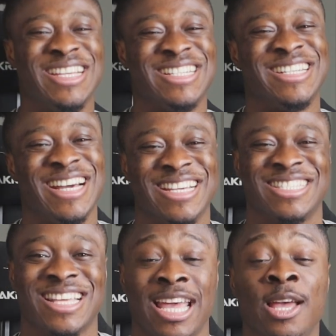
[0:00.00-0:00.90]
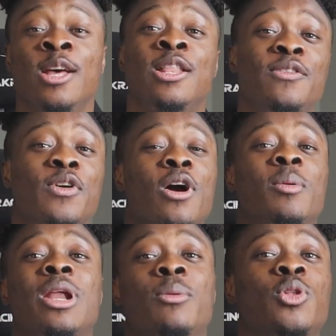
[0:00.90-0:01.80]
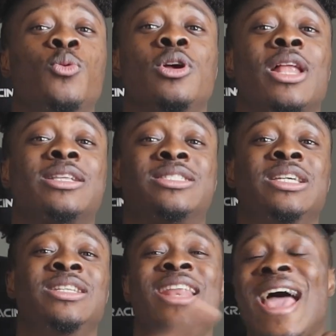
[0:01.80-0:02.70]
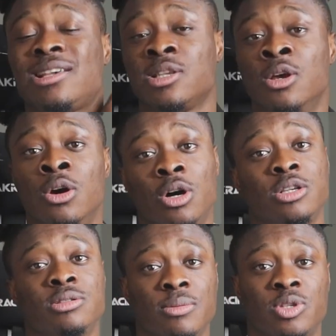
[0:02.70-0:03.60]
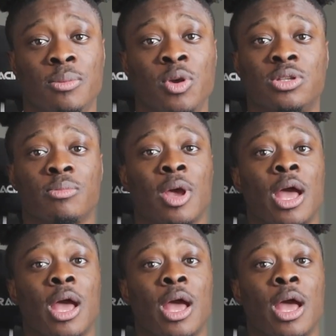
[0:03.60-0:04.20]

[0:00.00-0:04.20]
You know what I'm saying? Leave a comment down below what you like to see next on Egyptian music.